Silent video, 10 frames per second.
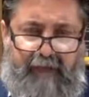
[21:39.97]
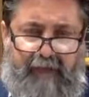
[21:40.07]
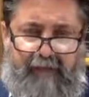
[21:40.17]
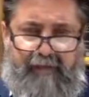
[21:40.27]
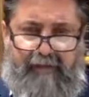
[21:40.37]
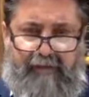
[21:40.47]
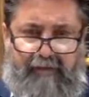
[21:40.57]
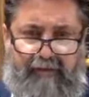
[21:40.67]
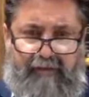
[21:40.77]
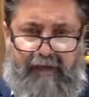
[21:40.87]
heard her,
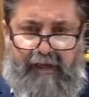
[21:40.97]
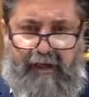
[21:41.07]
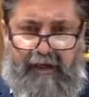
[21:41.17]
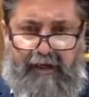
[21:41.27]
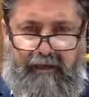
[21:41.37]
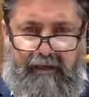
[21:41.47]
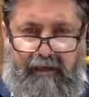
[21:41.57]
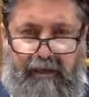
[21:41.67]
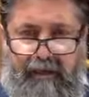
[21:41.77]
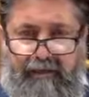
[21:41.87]
Rachel.
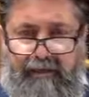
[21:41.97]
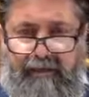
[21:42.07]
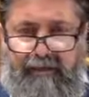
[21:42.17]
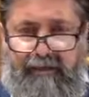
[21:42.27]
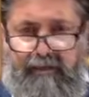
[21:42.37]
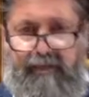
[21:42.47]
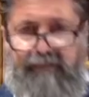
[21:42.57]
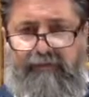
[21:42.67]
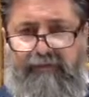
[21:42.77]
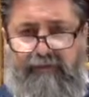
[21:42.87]
Rachel says, If I don't
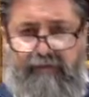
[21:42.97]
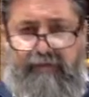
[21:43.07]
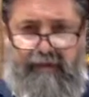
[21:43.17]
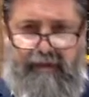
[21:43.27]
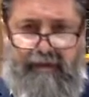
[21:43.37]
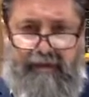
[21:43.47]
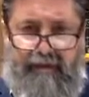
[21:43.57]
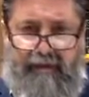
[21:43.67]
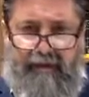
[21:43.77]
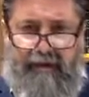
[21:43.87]
have children,
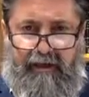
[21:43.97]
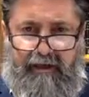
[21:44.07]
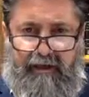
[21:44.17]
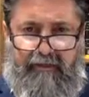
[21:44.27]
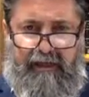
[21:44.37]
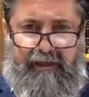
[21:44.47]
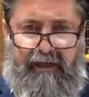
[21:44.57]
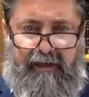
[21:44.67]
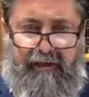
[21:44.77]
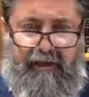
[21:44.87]
Meta
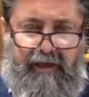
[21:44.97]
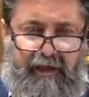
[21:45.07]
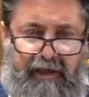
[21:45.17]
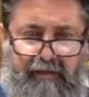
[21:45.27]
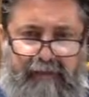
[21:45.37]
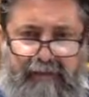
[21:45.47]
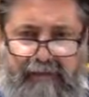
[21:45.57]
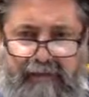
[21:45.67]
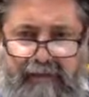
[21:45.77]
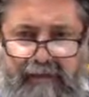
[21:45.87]
anochi, I am
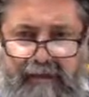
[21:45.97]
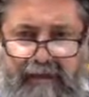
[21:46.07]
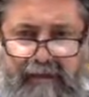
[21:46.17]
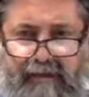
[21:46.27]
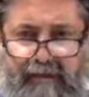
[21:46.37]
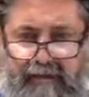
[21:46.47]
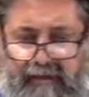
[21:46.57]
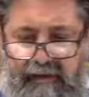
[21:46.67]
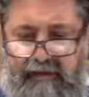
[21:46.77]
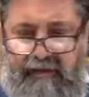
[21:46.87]
considered as a dead person.
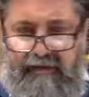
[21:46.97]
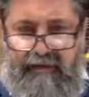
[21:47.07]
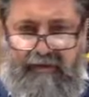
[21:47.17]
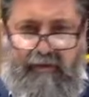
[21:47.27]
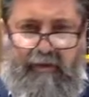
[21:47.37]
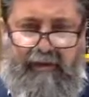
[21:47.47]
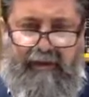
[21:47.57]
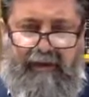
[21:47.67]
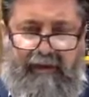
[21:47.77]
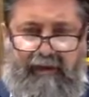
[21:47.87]
The Gemara says a woman
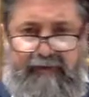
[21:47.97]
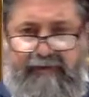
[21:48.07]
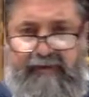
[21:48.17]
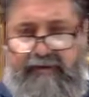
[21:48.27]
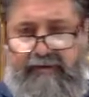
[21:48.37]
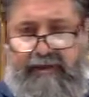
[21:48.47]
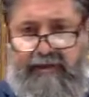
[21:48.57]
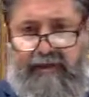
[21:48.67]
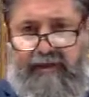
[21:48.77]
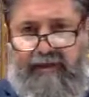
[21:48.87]
that doesn't have children
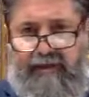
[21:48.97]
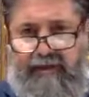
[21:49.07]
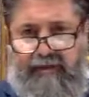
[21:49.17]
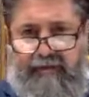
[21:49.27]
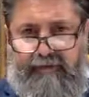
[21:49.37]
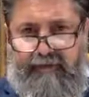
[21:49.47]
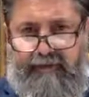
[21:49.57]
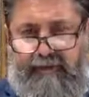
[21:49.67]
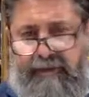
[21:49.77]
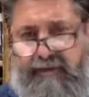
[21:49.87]
is like a dead person.
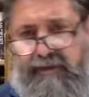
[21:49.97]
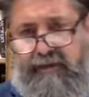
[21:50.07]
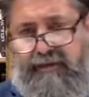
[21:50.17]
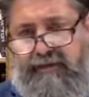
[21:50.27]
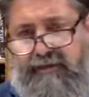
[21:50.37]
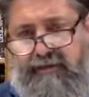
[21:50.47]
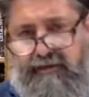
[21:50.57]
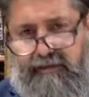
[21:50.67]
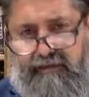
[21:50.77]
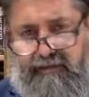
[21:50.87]
That's how she
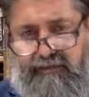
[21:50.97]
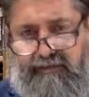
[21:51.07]
considers herself.